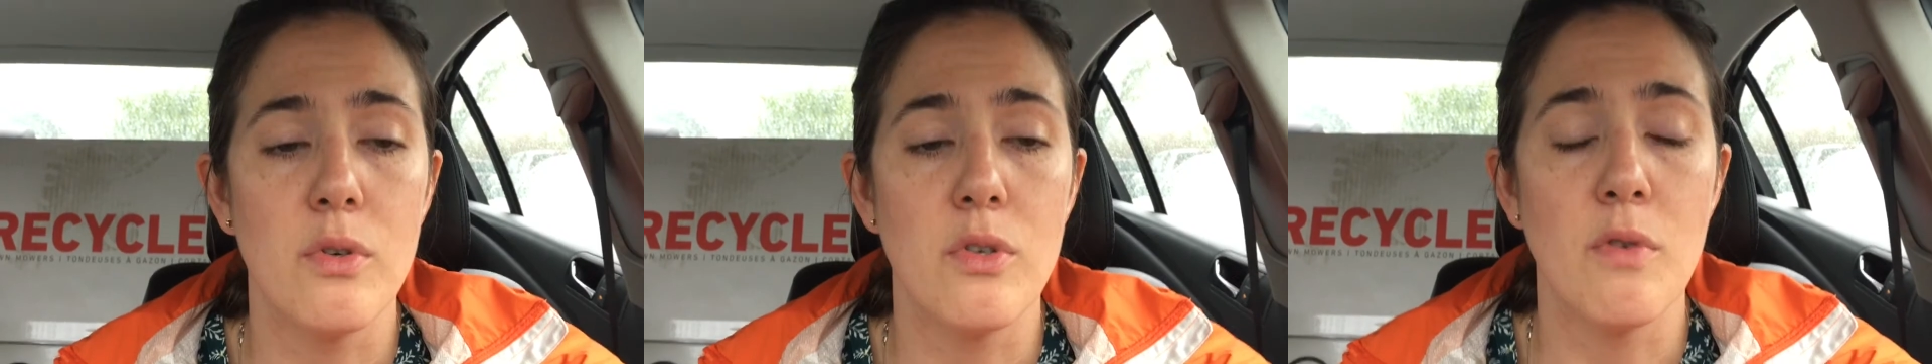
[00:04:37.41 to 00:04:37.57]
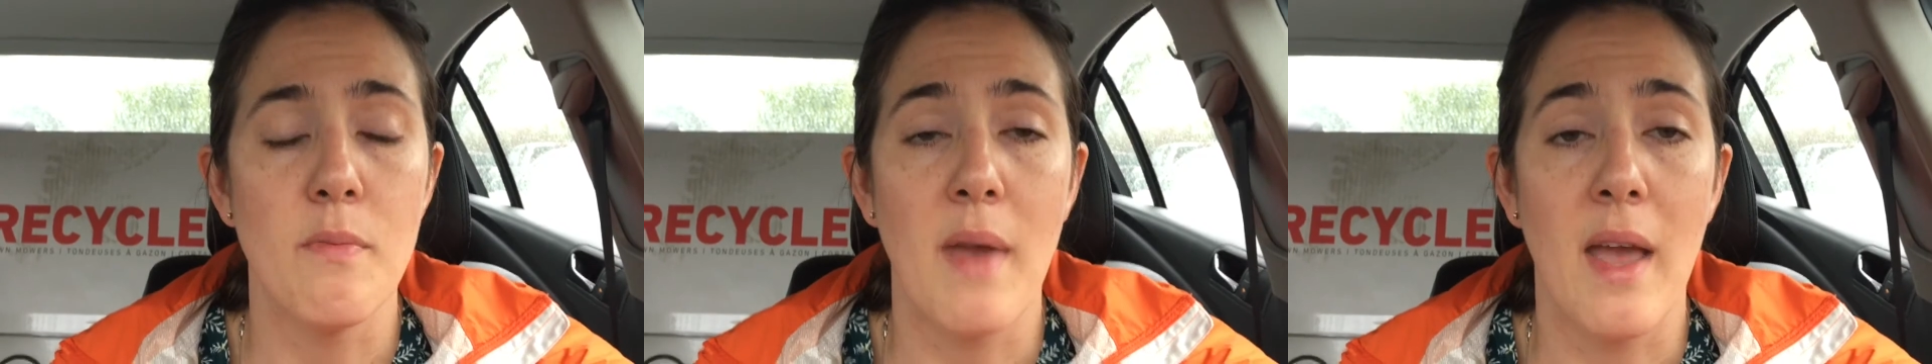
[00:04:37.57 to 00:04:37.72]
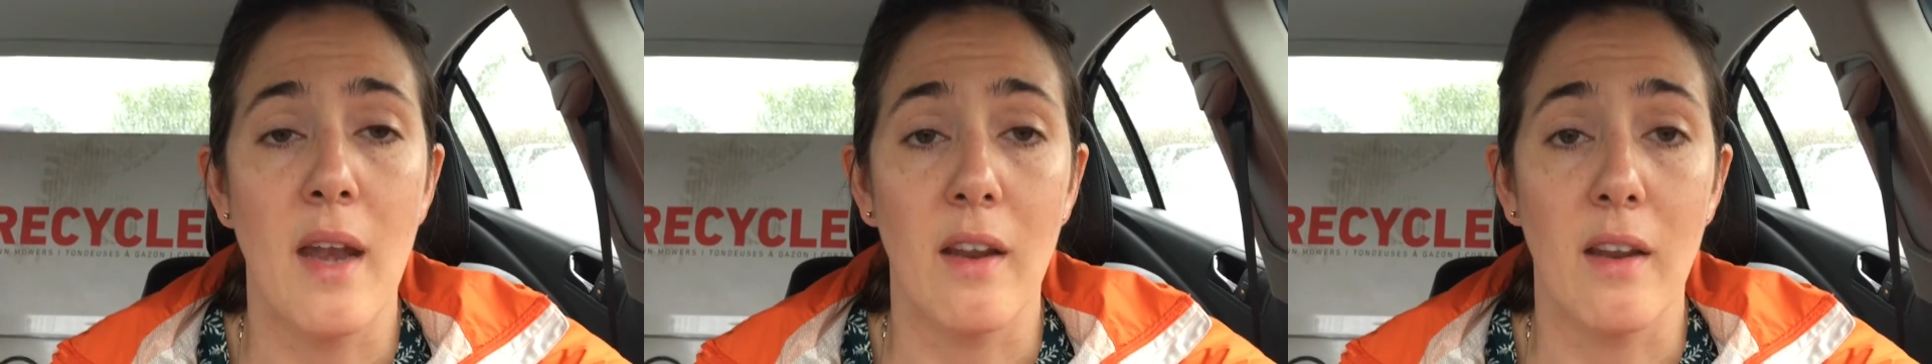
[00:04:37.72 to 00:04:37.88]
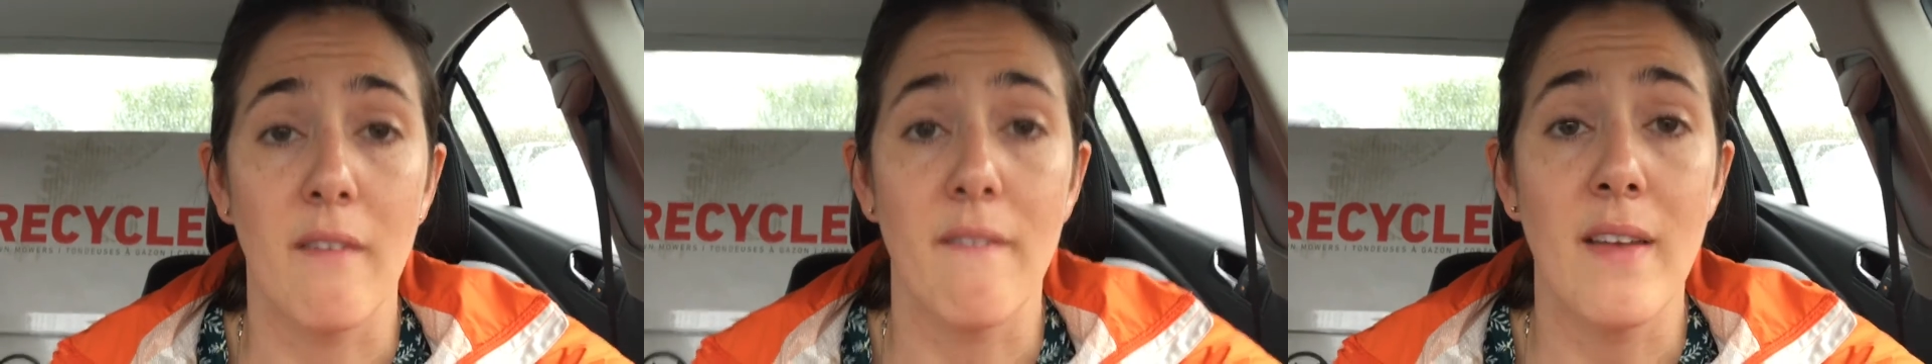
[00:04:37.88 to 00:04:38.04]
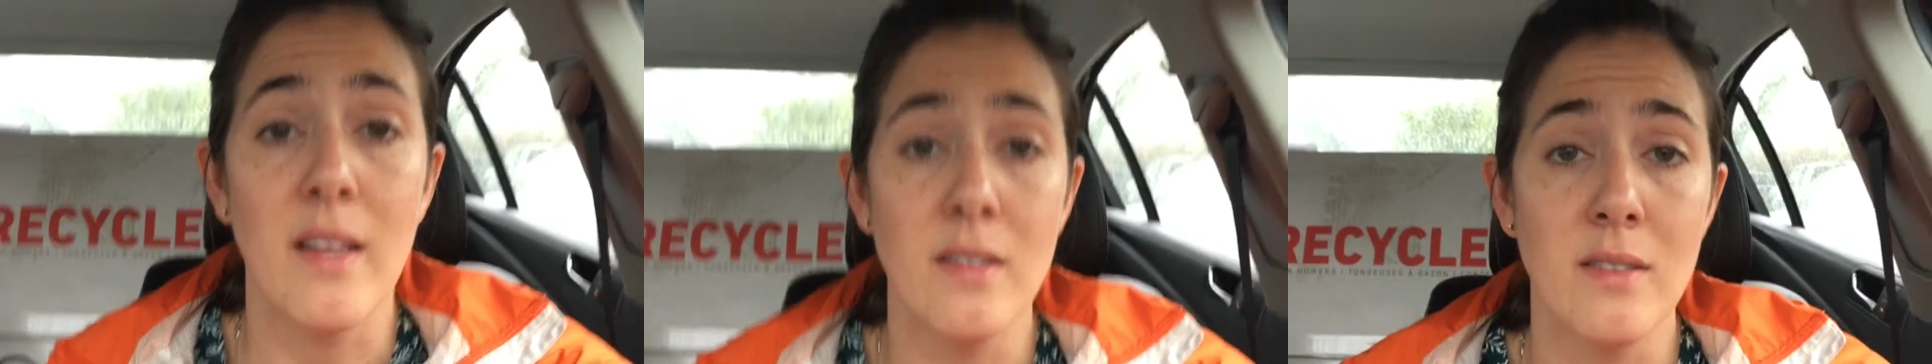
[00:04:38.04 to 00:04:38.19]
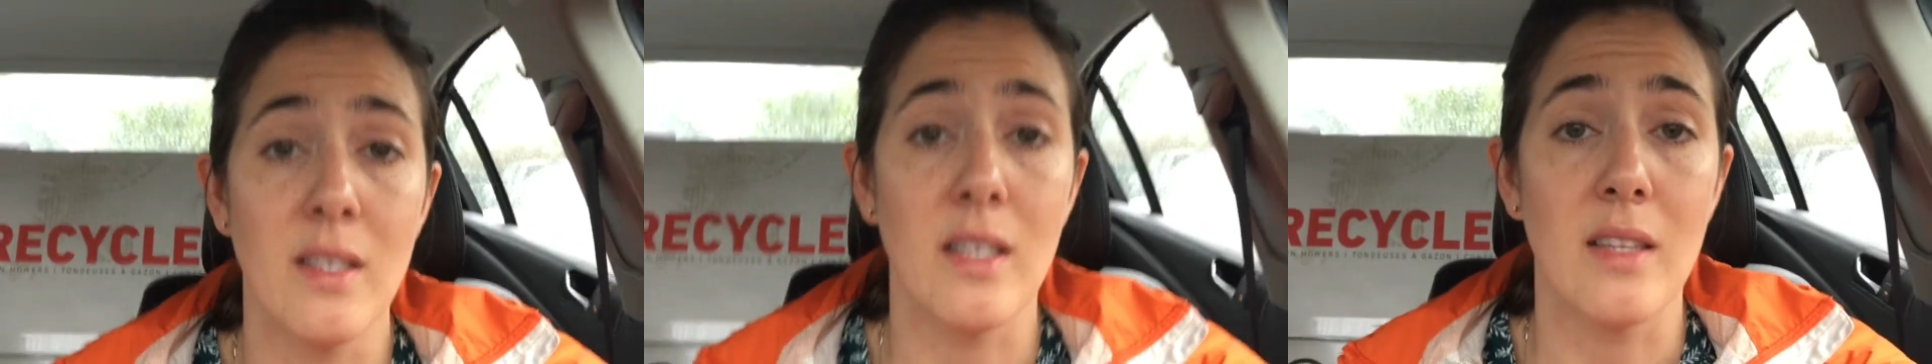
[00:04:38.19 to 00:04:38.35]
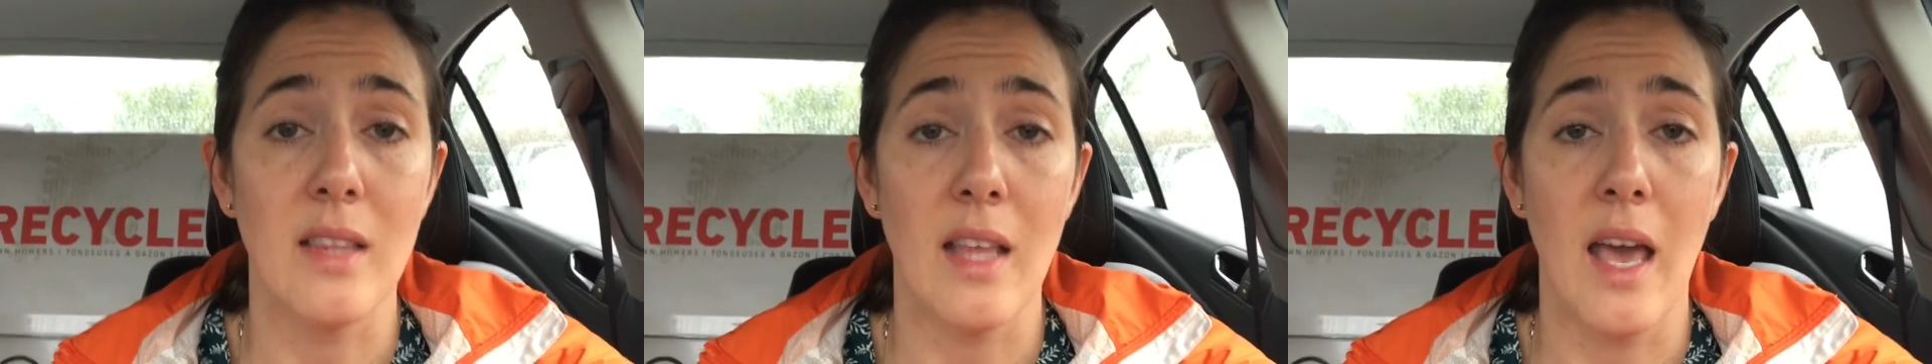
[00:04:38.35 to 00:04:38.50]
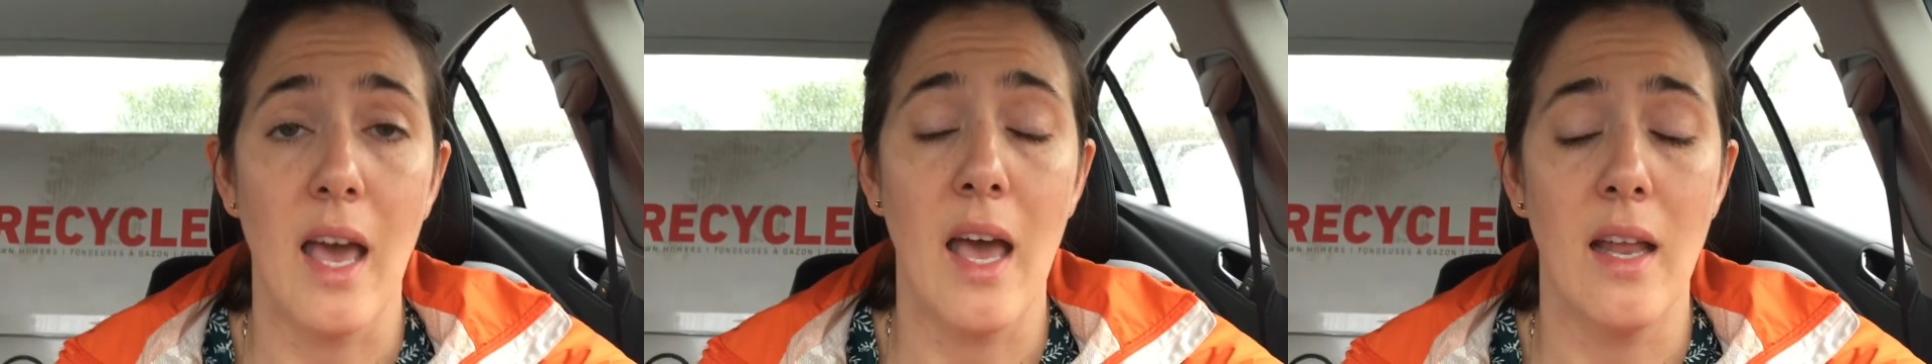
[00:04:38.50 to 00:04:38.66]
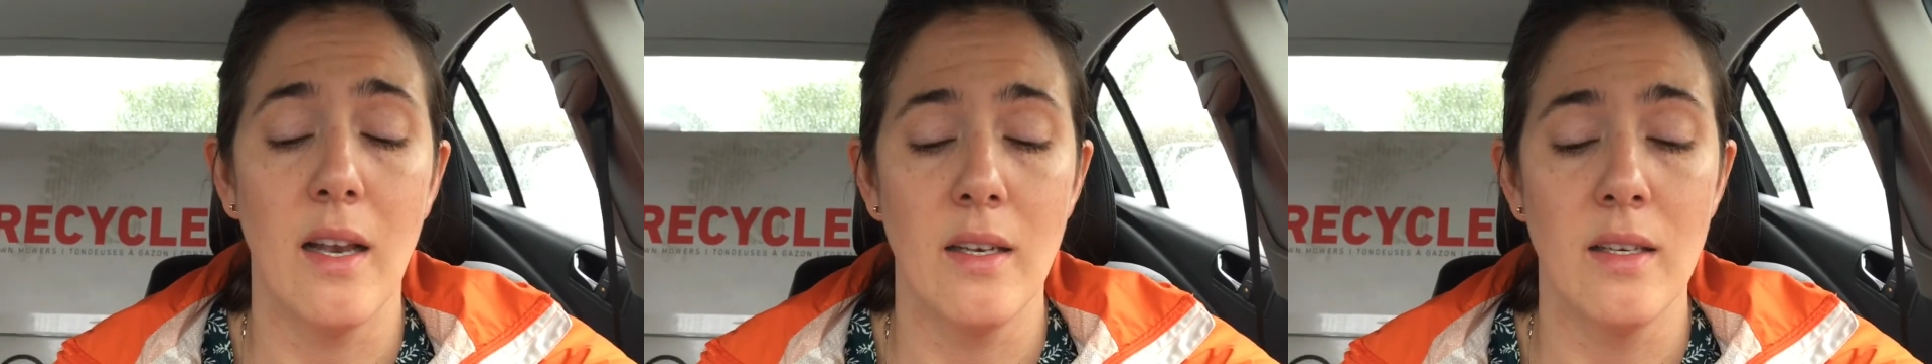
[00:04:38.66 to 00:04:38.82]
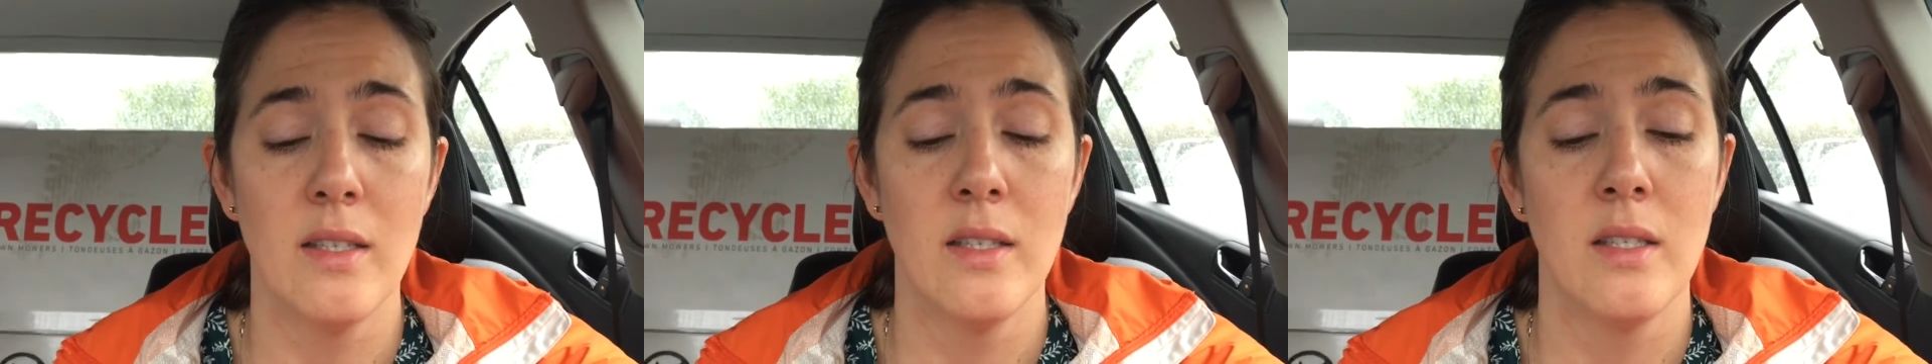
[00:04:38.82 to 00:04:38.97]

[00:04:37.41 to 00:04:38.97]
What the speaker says: traumatic events like that